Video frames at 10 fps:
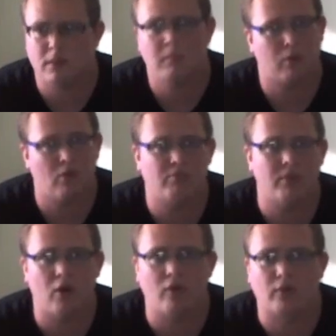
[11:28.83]

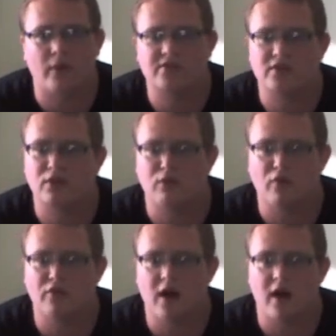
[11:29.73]
improvement over Resident
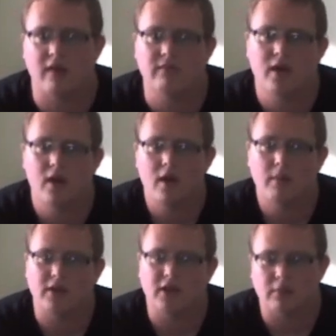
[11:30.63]
Evil 5,
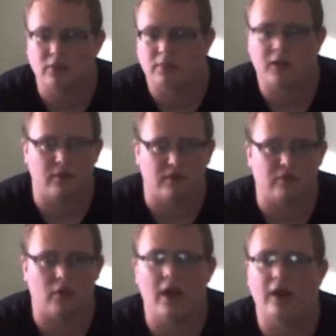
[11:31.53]
being able to play with a
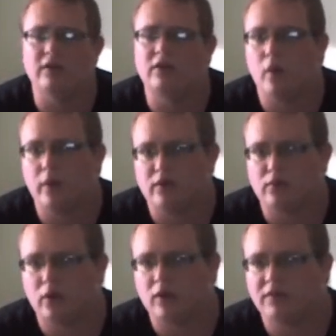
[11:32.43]
friend, going
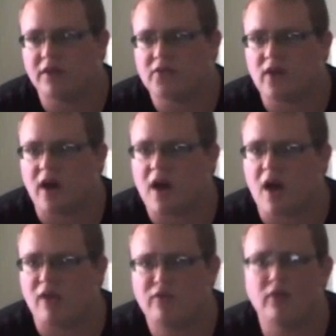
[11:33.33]
through all of this.
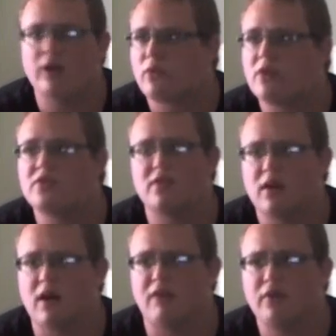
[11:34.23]
I feel like
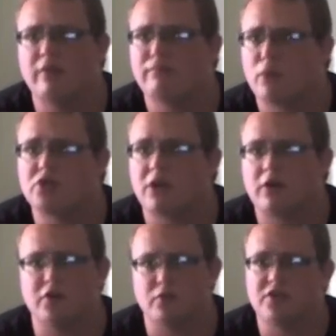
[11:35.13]

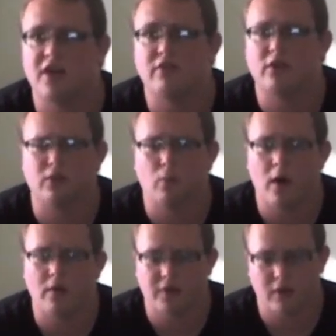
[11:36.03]
Mercenaries was definitely
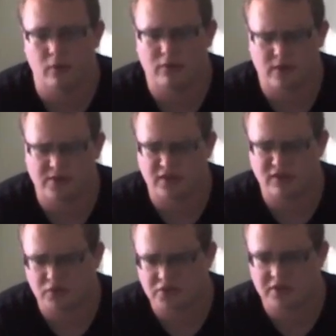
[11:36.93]
well done with
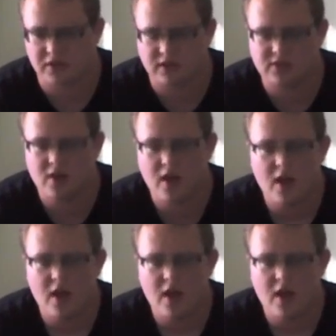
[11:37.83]
Resident Evil 6.